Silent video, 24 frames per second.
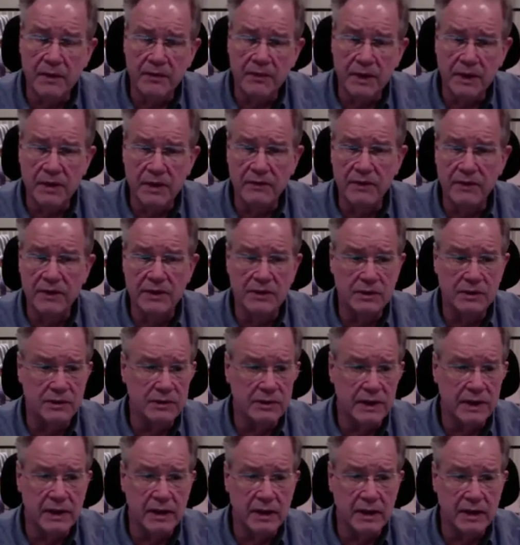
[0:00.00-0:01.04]
individuals
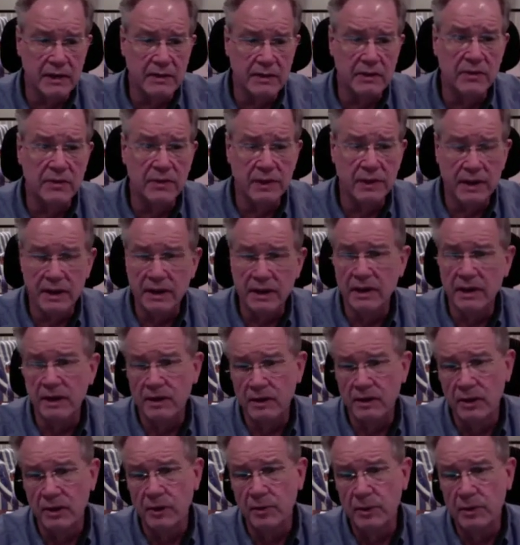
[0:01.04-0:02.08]
that you think are
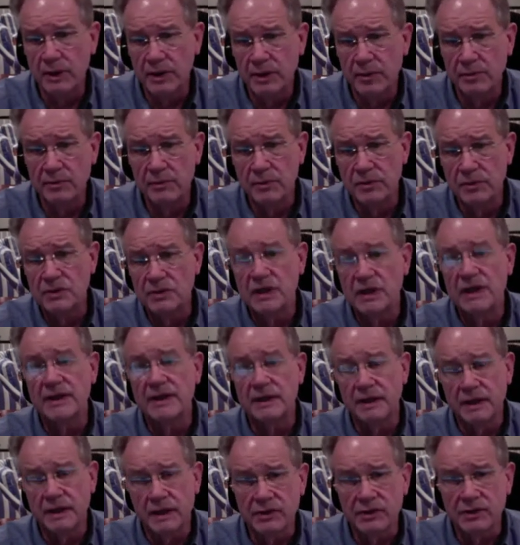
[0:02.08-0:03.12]
going to be your most
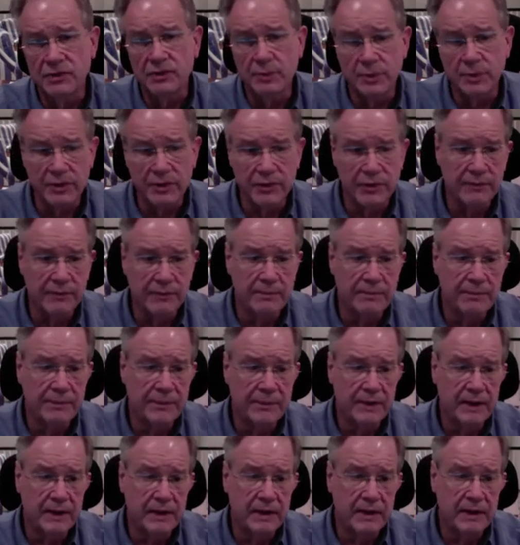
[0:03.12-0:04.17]
likely customers.
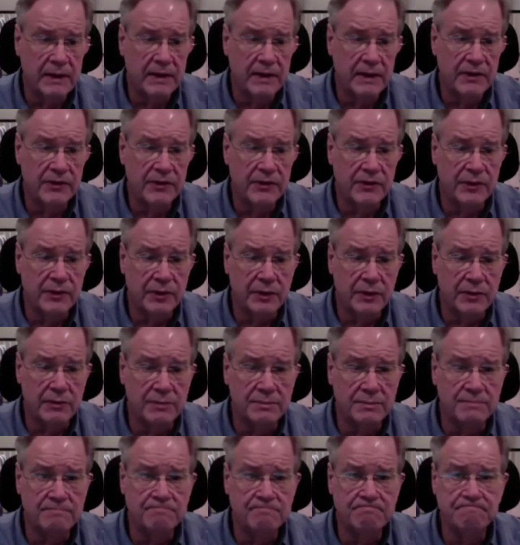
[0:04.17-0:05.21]

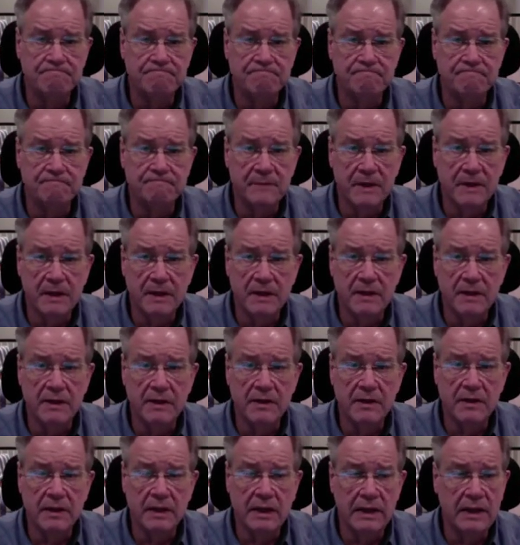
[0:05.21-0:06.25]
So
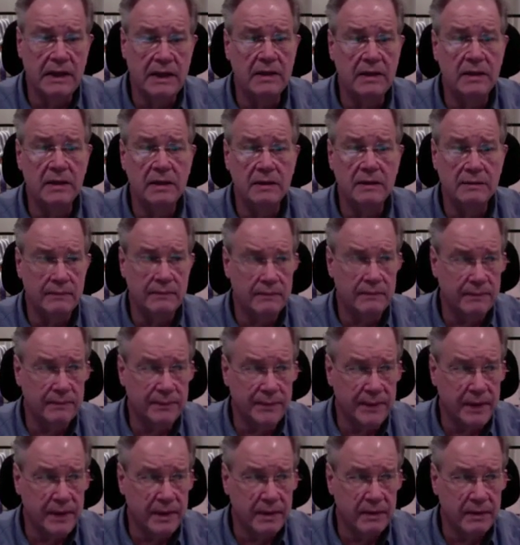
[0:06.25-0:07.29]
any
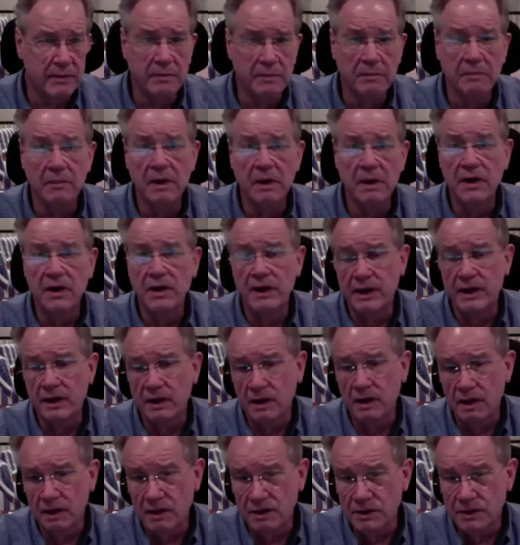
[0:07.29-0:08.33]
marketing
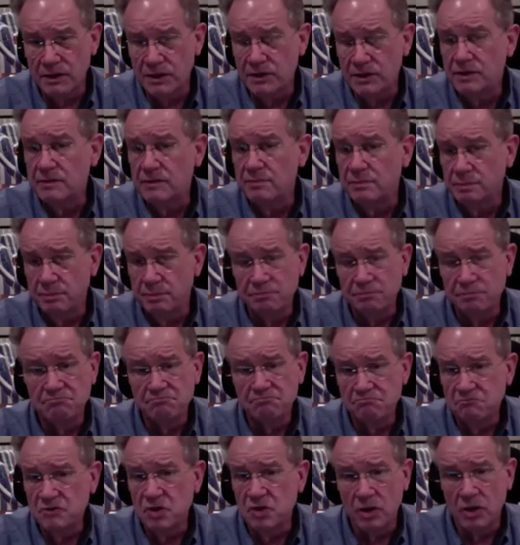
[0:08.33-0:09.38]
launch is
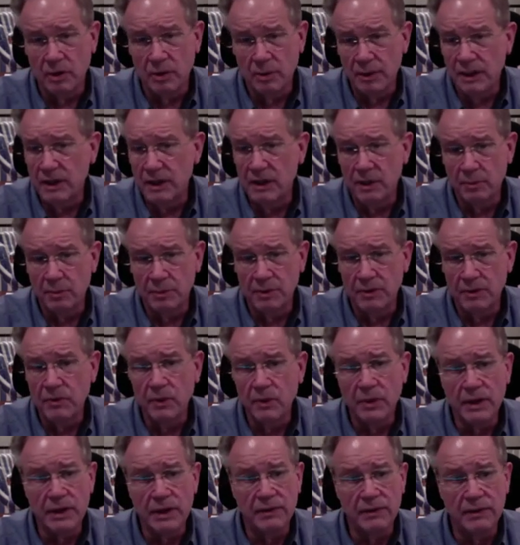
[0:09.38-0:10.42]
going to be coupled
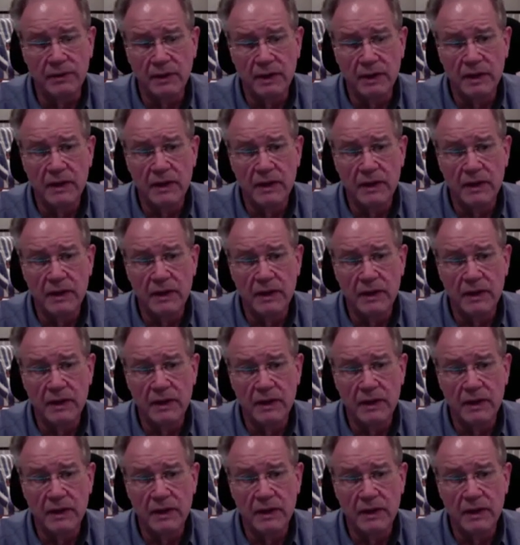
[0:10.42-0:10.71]
with